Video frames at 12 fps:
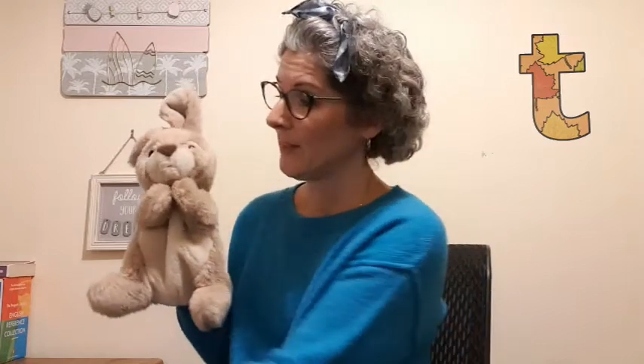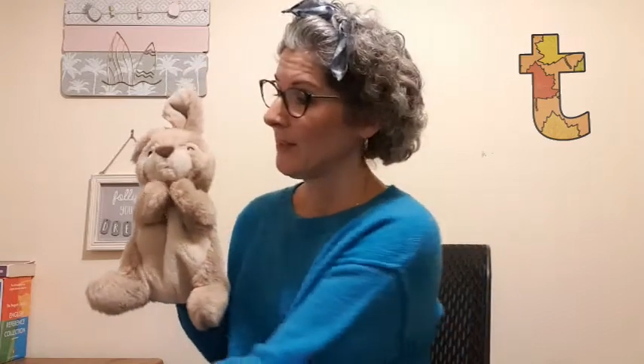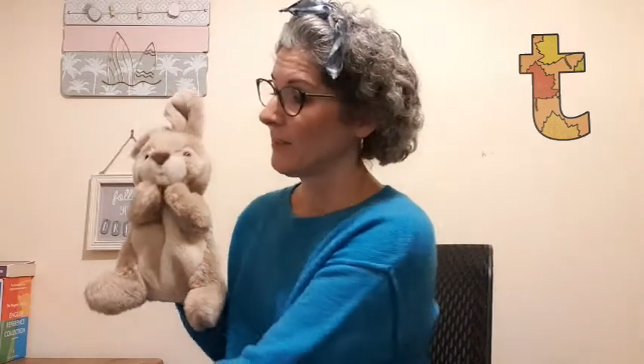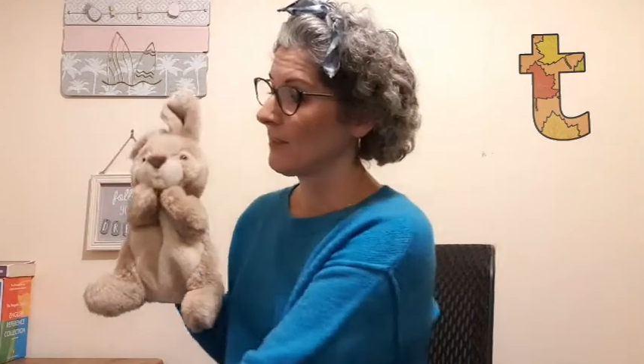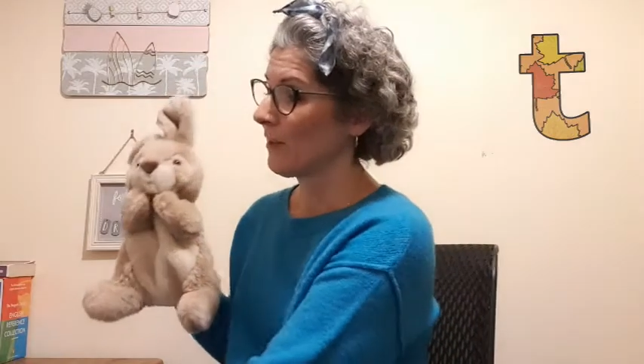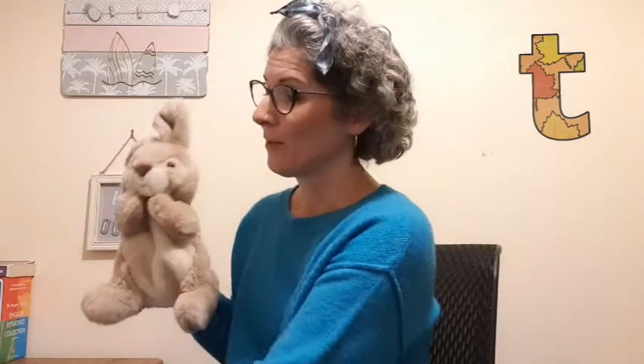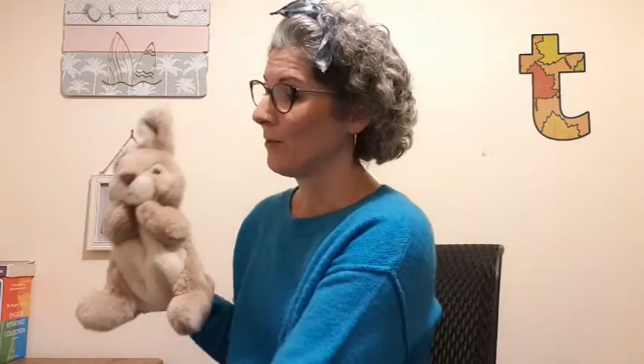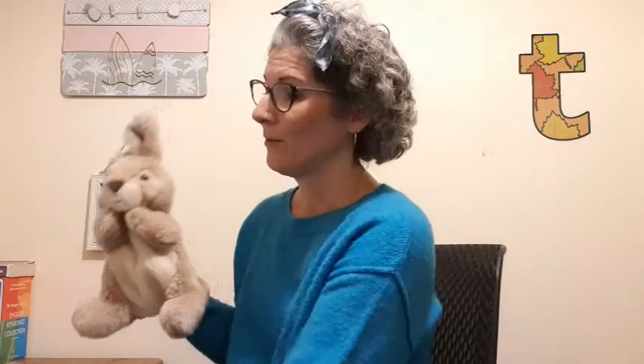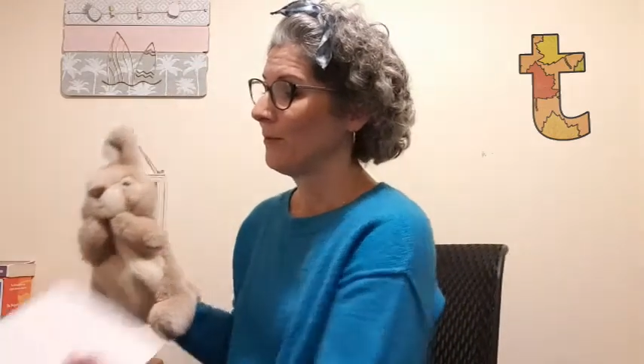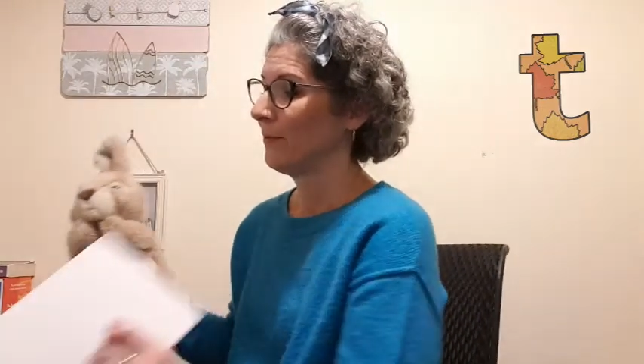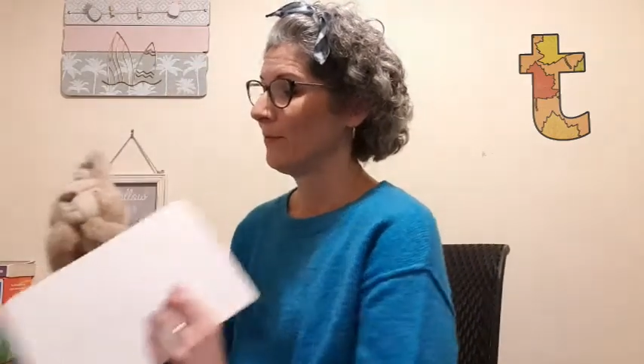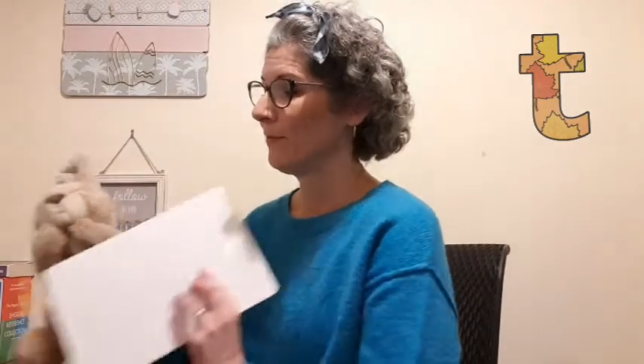So
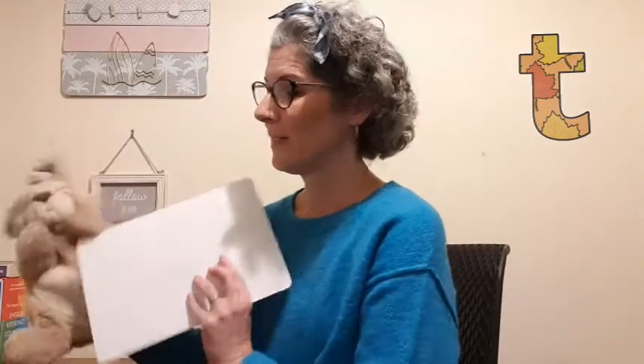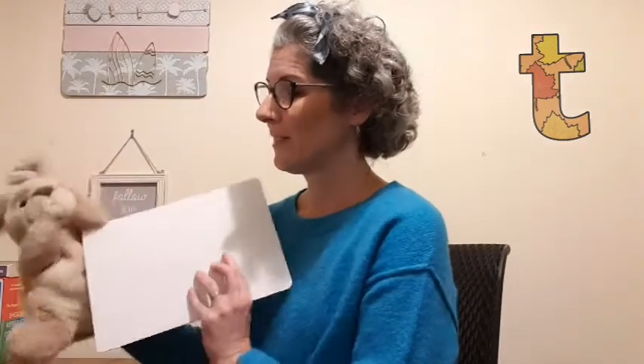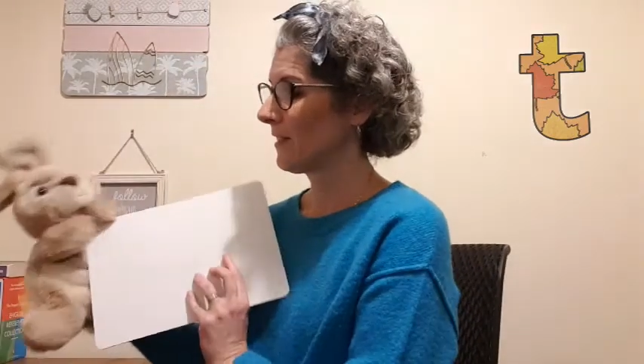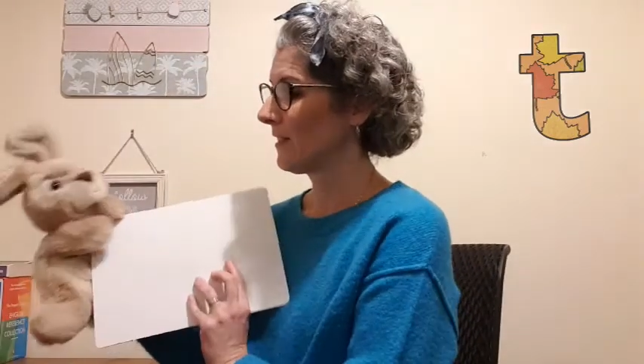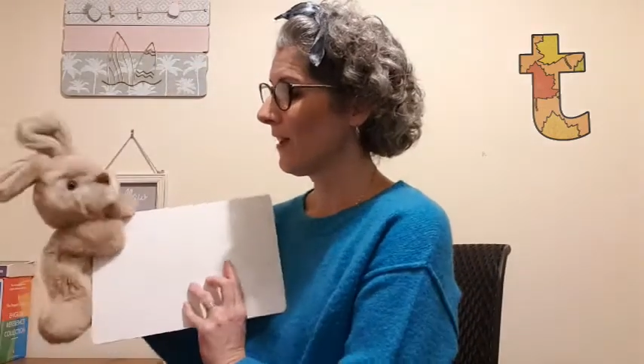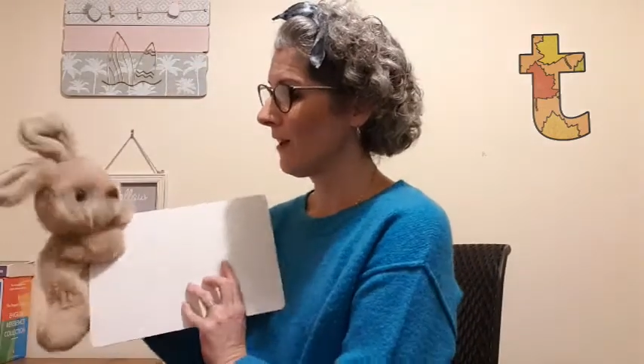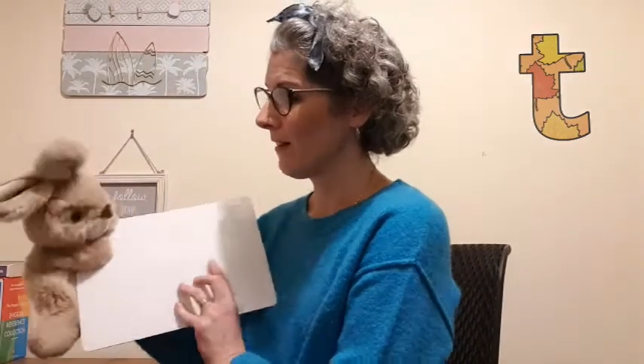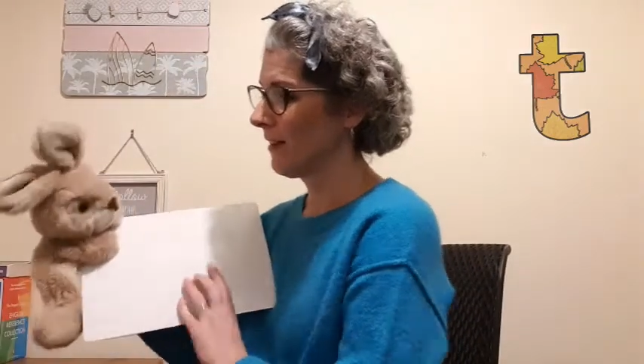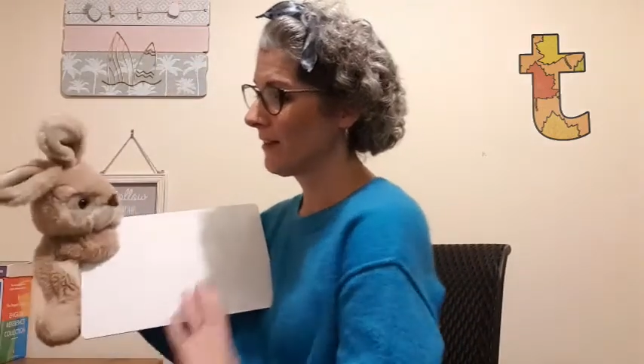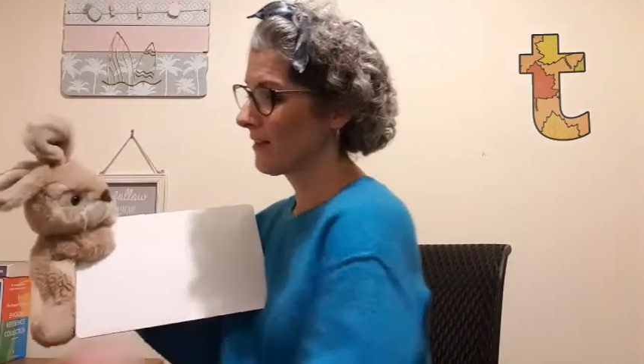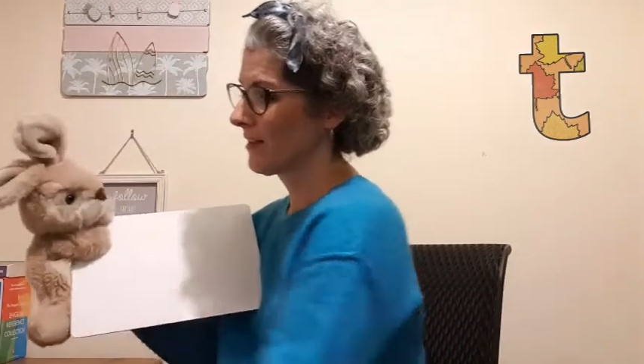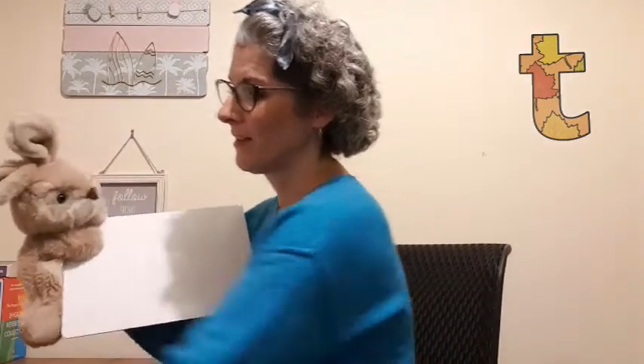we
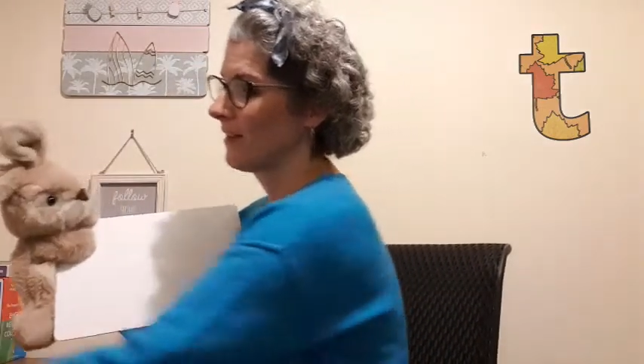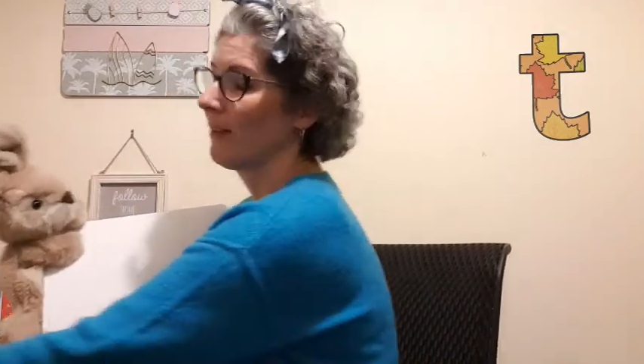start